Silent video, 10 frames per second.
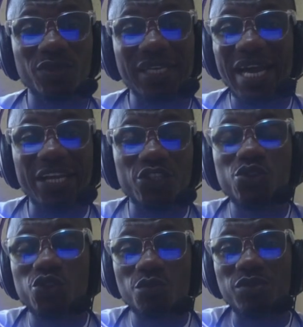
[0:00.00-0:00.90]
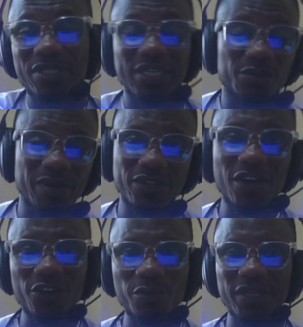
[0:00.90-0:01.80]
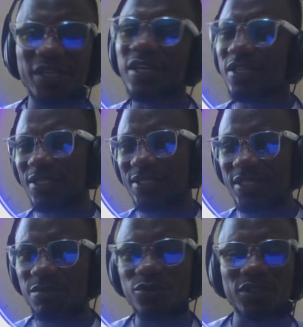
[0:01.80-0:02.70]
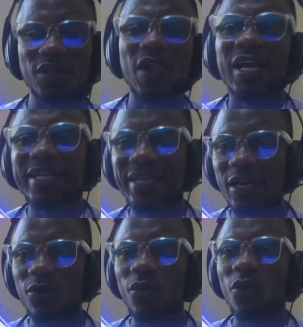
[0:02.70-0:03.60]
that I used to protect my document. Just stay put. Now,